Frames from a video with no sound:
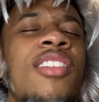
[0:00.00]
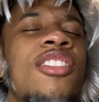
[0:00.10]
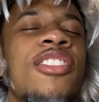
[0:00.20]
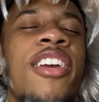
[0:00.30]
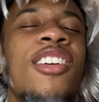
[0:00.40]
are
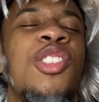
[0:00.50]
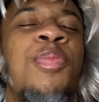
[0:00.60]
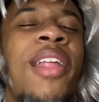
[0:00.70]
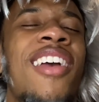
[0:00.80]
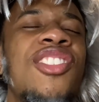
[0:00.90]
these
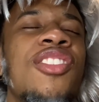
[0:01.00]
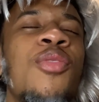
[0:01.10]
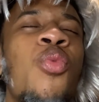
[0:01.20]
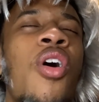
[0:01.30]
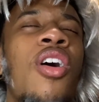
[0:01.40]
niggas
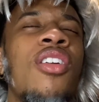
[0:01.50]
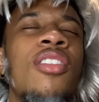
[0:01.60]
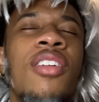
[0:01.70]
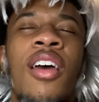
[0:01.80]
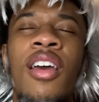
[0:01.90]
splashing in
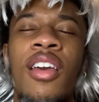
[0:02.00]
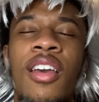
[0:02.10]
water?